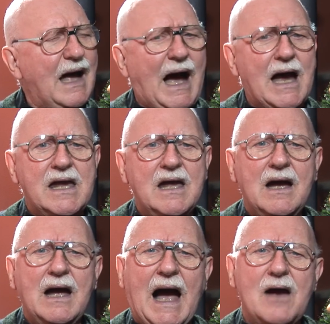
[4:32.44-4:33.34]
I,
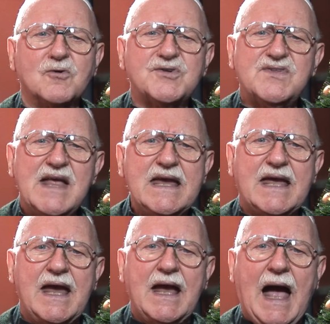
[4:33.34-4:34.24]
I was
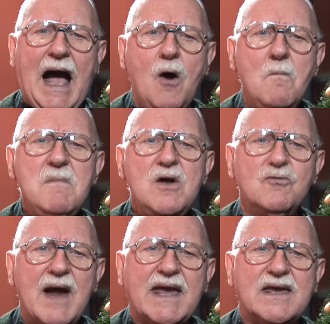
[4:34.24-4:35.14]
thinking how
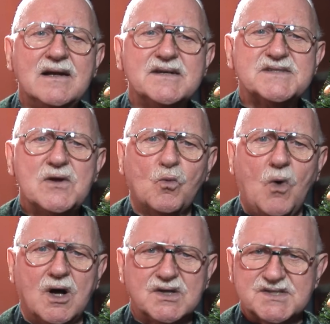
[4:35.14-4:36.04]
miraculous it
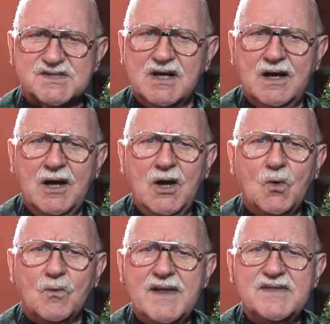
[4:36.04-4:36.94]
was
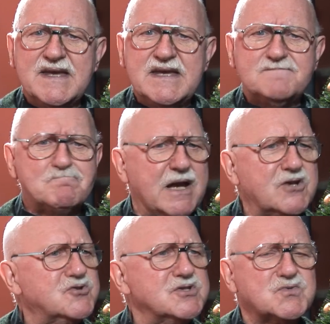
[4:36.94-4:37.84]
when these
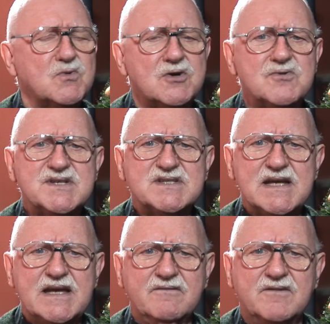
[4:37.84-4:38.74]
pictures were
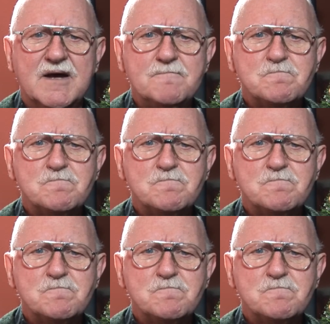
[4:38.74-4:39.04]
received.